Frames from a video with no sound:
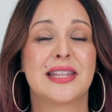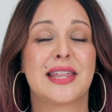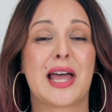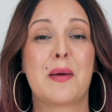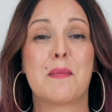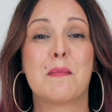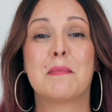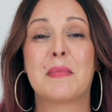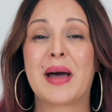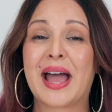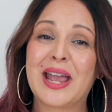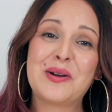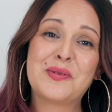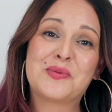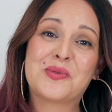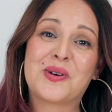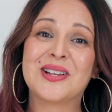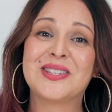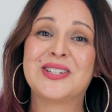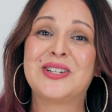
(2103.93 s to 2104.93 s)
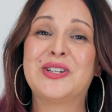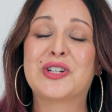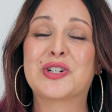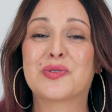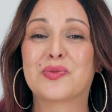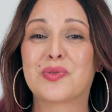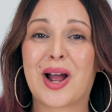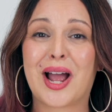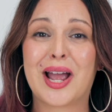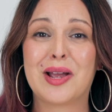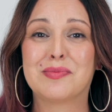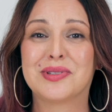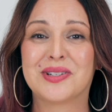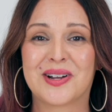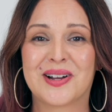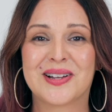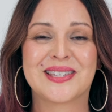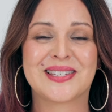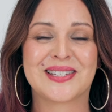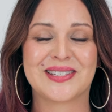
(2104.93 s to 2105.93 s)
that might want to try
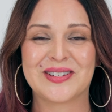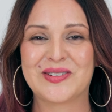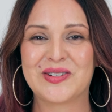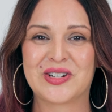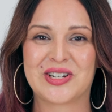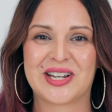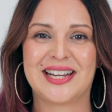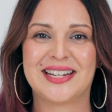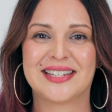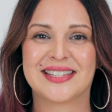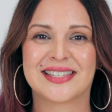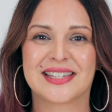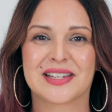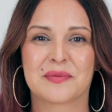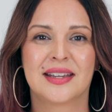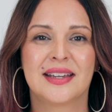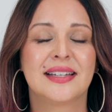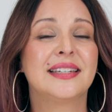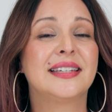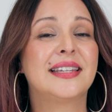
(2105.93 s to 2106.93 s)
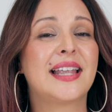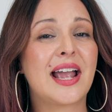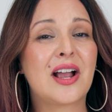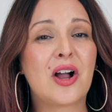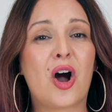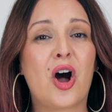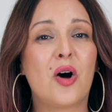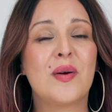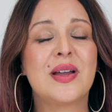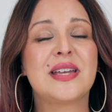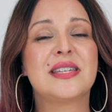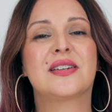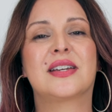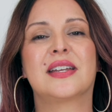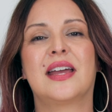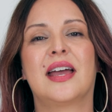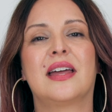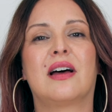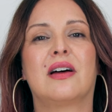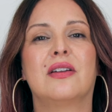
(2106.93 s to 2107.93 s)
Blonde Solutions. Like always, you
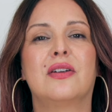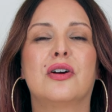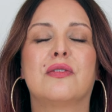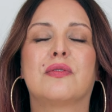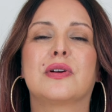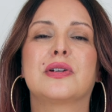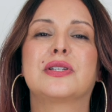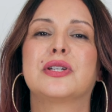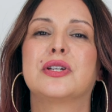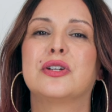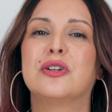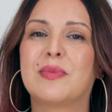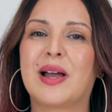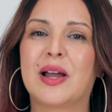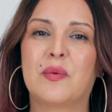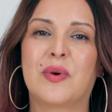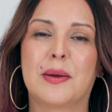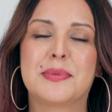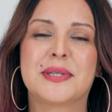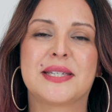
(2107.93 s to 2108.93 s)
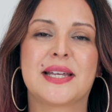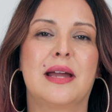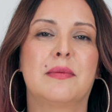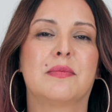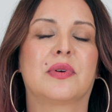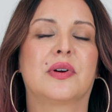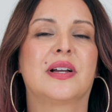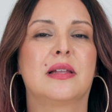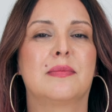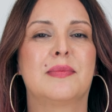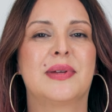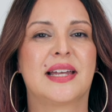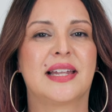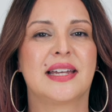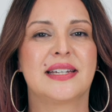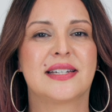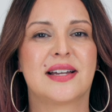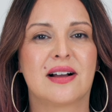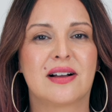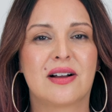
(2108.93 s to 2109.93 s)
can head on over to my website,
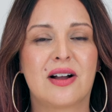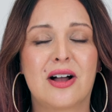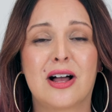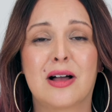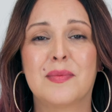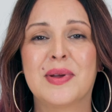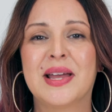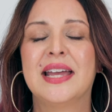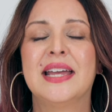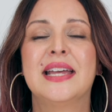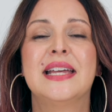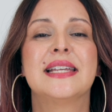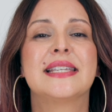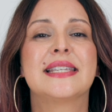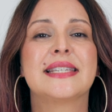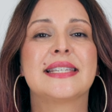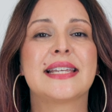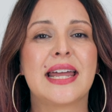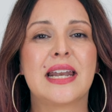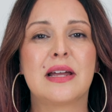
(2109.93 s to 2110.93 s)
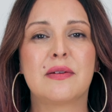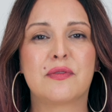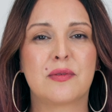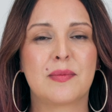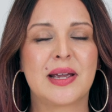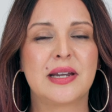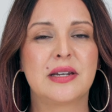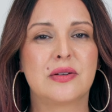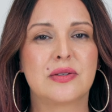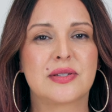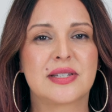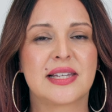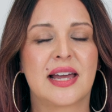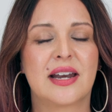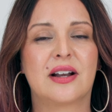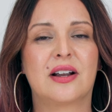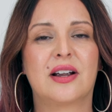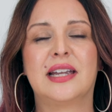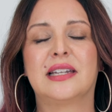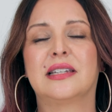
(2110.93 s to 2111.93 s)
MirellaManelli.com, sign up for my
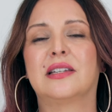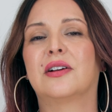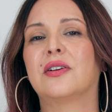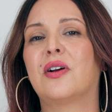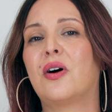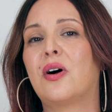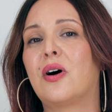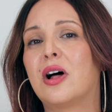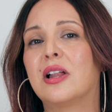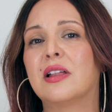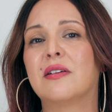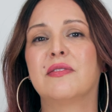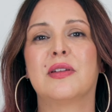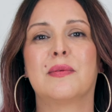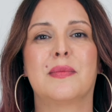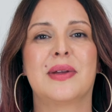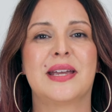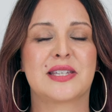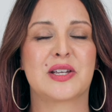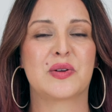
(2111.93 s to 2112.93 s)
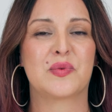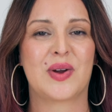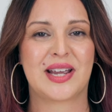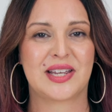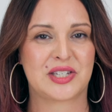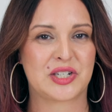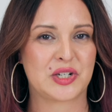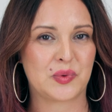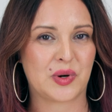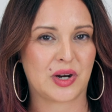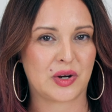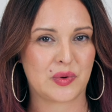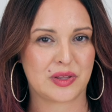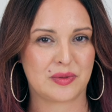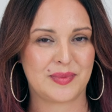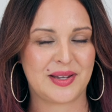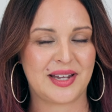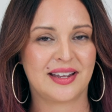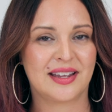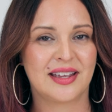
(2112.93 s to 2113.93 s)
newsletter, and learn all of the amazing ways to work with
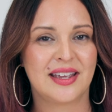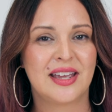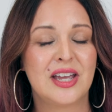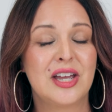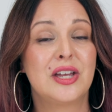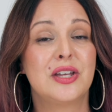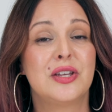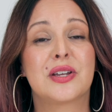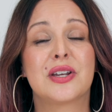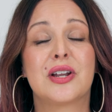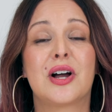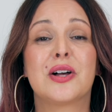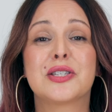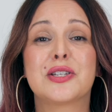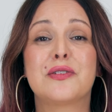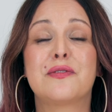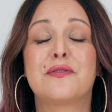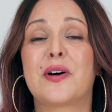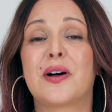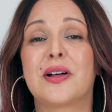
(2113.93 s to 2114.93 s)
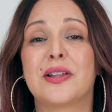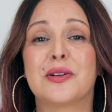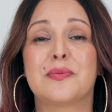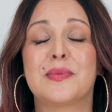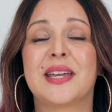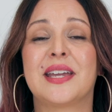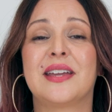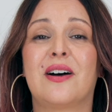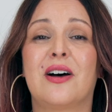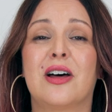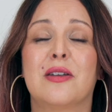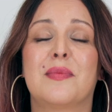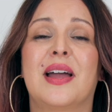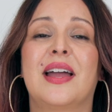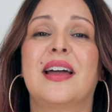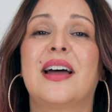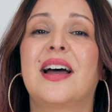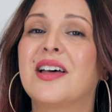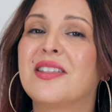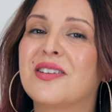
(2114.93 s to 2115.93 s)
me. You can also follow me on
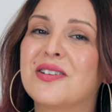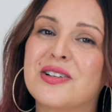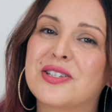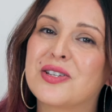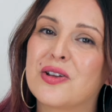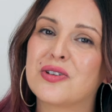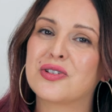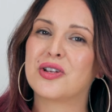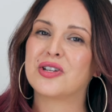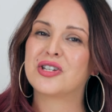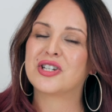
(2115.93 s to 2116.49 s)
my other social